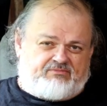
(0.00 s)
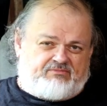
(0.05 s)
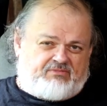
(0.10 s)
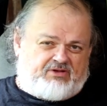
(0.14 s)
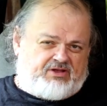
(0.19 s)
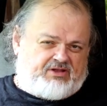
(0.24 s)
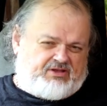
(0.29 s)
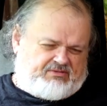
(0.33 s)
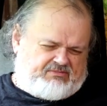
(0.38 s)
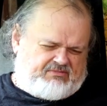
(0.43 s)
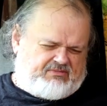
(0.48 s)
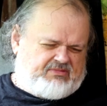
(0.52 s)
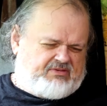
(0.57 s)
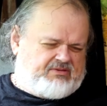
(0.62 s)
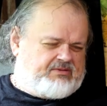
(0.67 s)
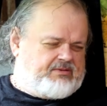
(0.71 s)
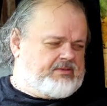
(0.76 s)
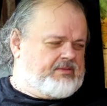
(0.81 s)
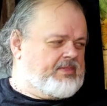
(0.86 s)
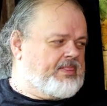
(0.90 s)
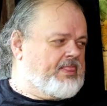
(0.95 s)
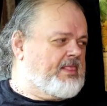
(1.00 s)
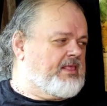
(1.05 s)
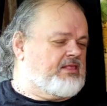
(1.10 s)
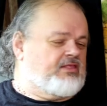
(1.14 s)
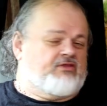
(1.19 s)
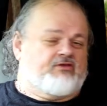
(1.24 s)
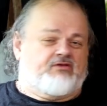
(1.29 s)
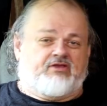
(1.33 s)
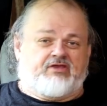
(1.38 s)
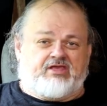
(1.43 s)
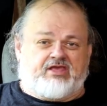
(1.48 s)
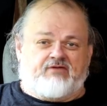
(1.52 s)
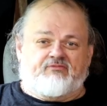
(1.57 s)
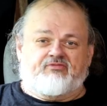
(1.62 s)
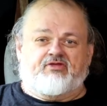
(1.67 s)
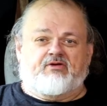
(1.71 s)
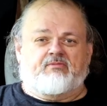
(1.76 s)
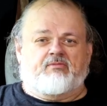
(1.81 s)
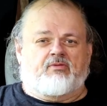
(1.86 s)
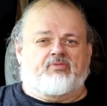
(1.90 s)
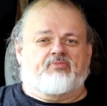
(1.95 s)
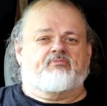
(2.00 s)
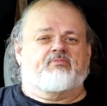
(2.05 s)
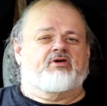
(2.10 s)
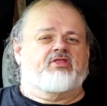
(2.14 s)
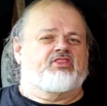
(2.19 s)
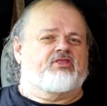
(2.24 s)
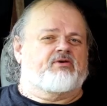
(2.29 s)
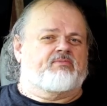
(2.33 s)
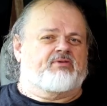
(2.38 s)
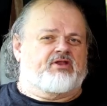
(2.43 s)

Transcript: But give them the